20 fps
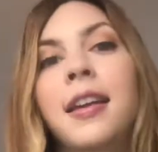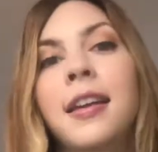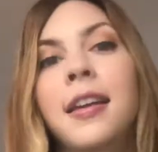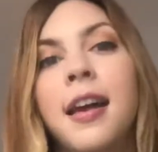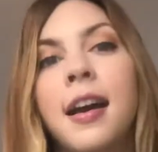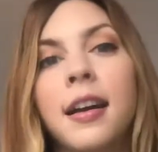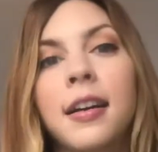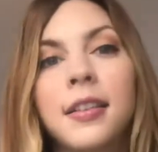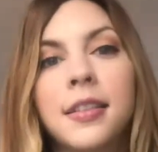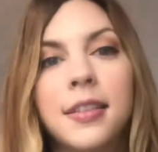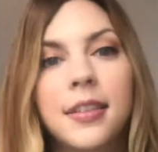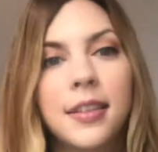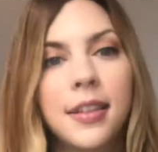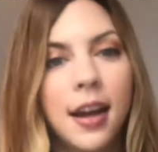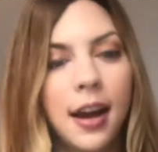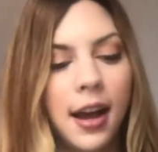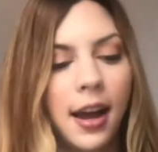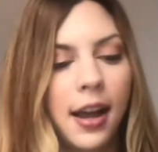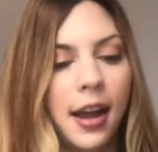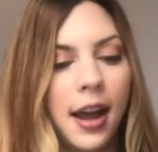Next,
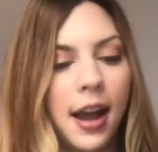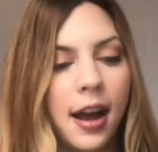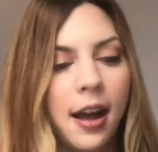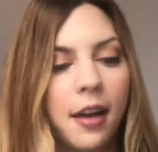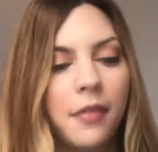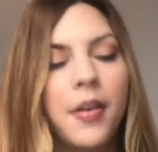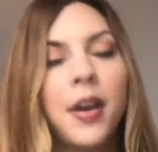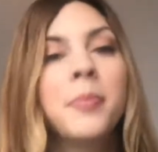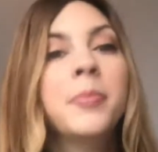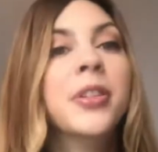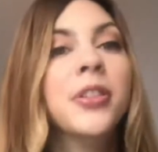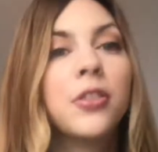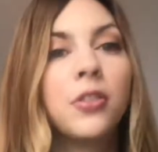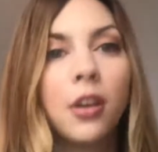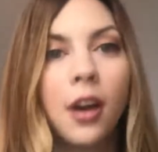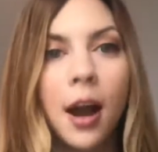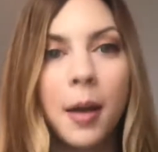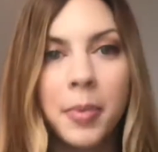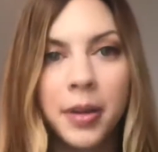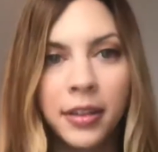I'm just
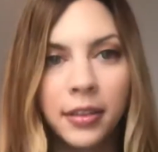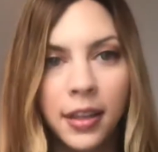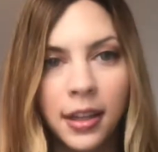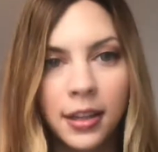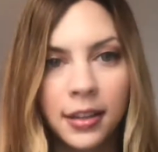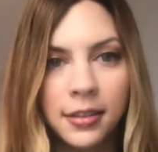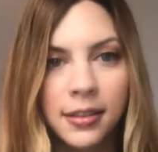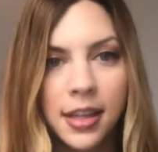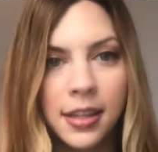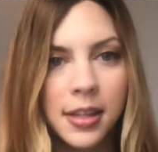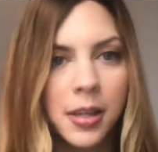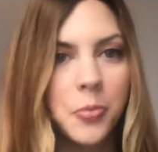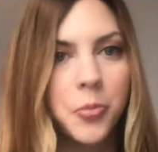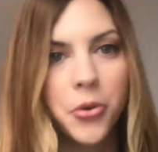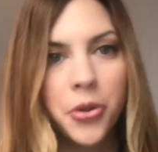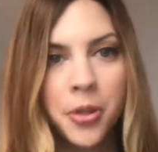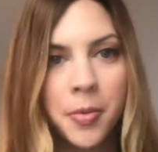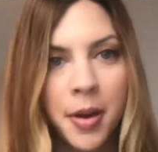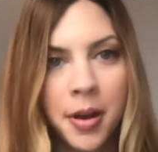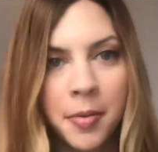grabbing things as I
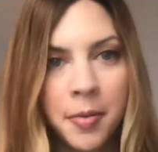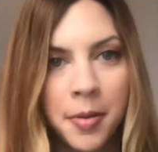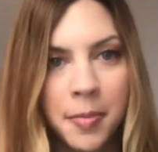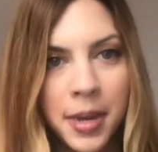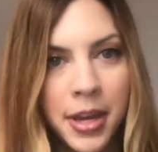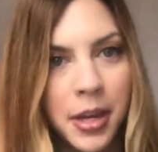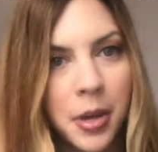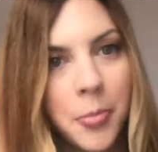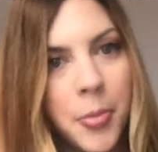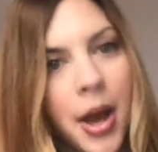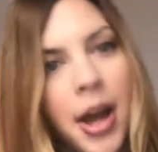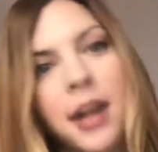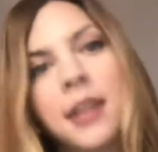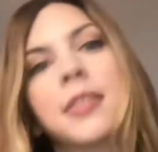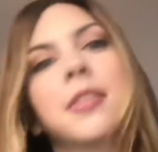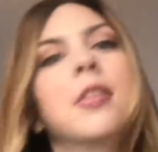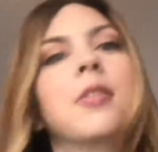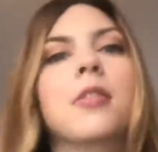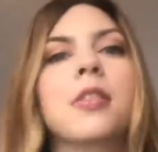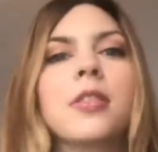pull them out of my makeup bag,
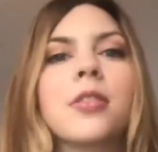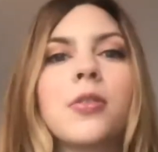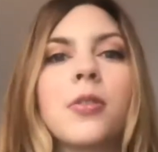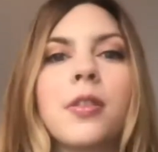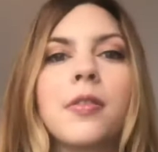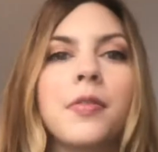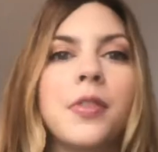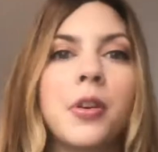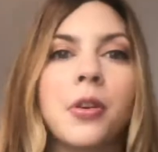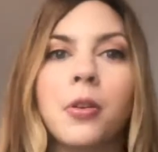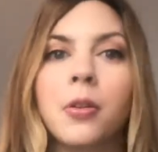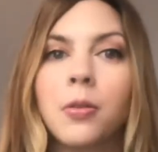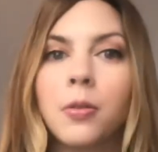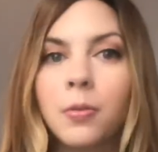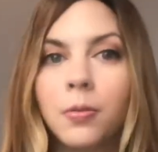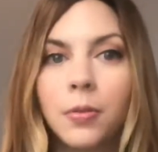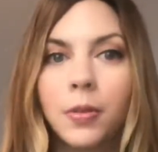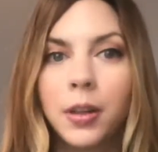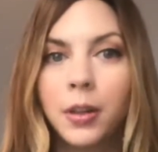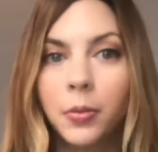so there's sort of
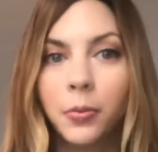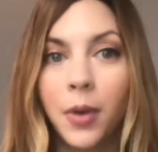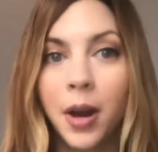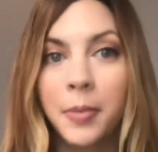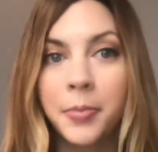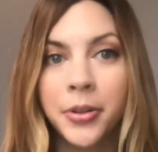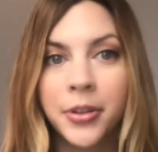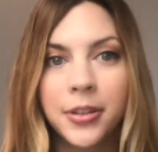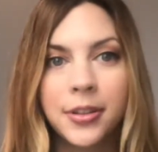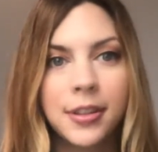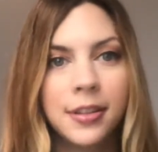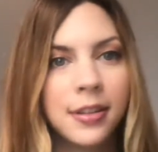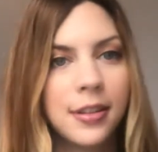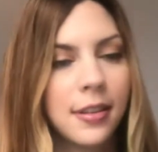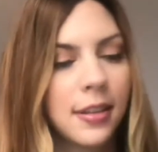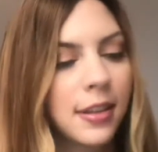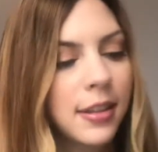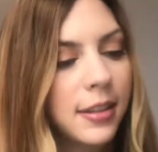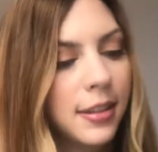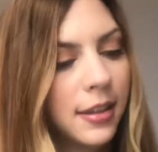no rhyme or reason to
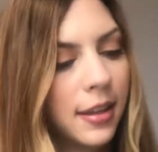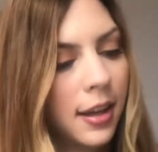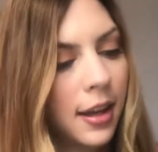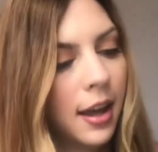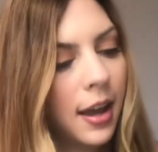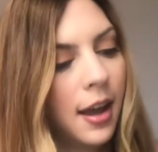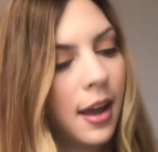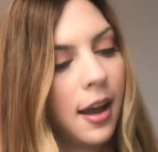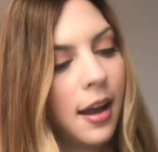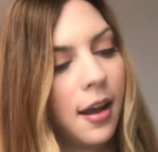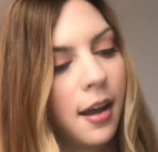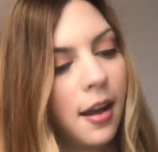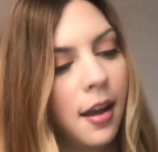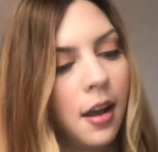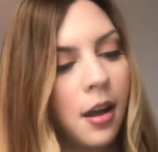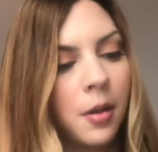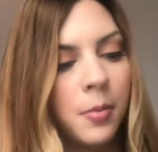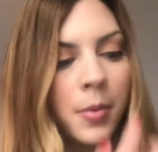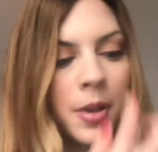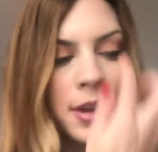this.
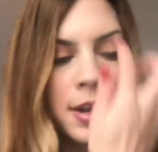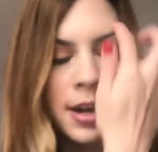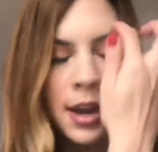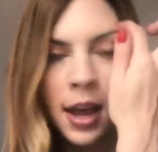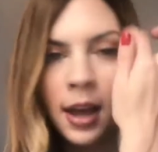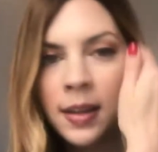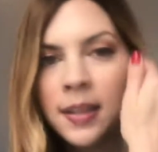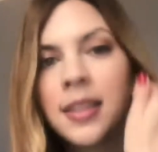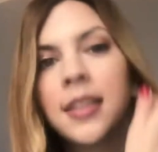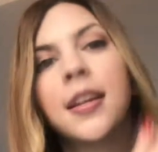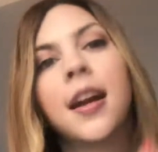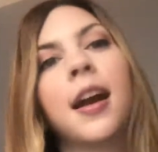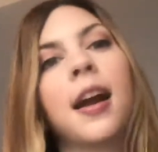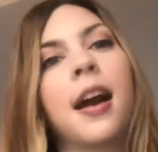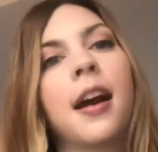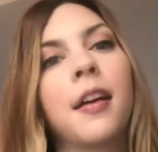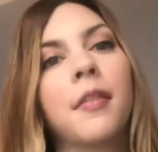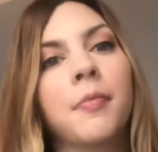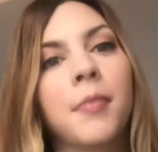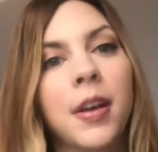Next, I
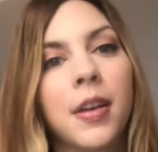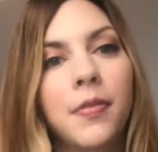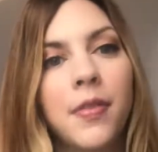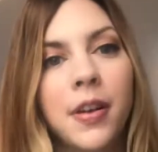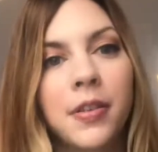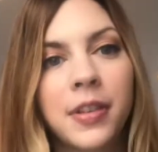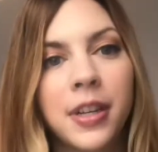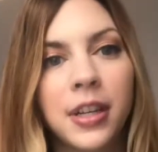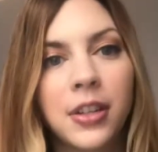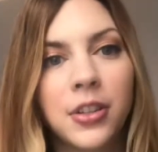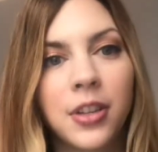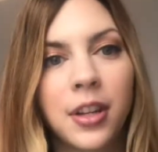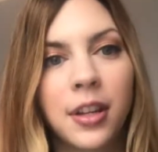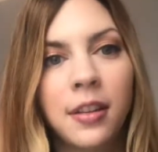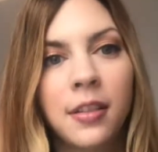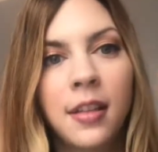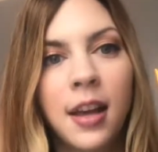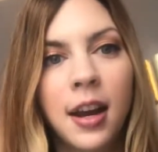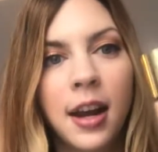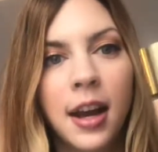have my
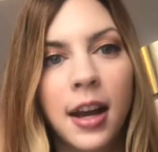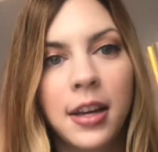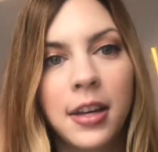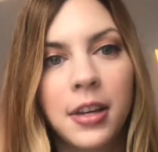foundation that I